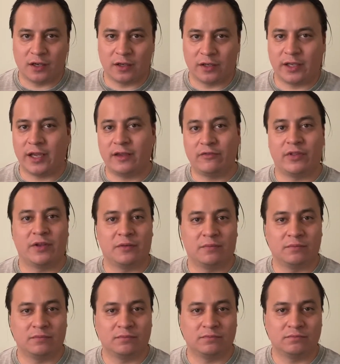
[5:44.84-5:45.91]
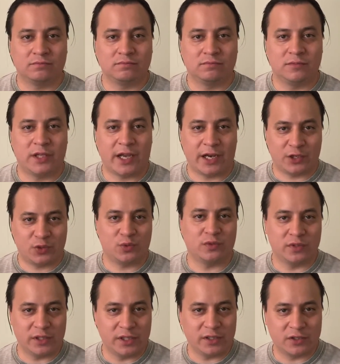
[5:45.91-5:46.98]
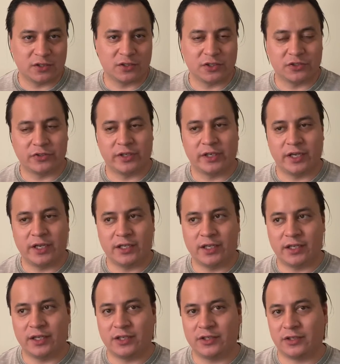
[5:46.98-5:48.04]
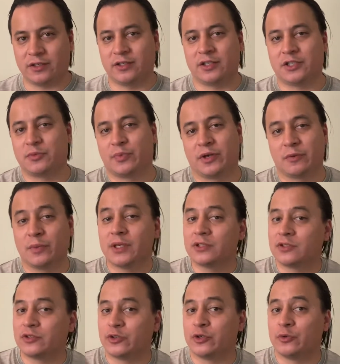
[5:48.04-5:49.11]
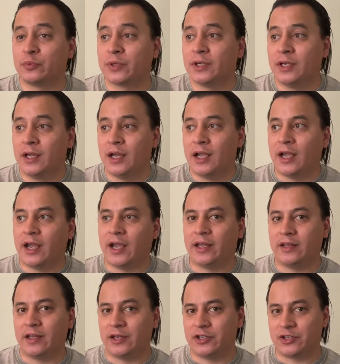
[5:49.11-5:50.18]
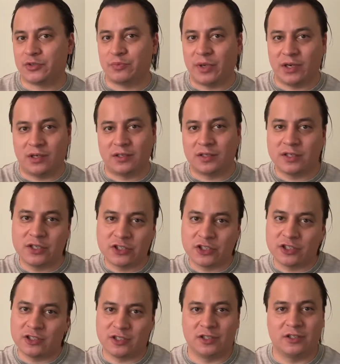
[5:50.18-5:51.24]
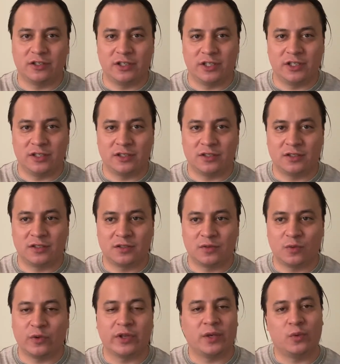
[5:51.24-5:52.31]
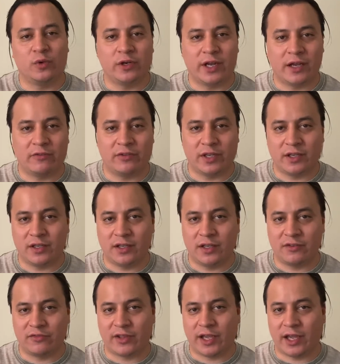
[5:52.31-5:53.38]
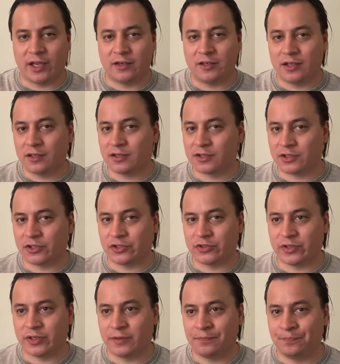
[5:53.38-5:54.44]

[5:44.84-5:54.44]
gave them the actual knee surgery, and then they took the experimental group and they just made incisions in their knees where they would have if they had done the surgery,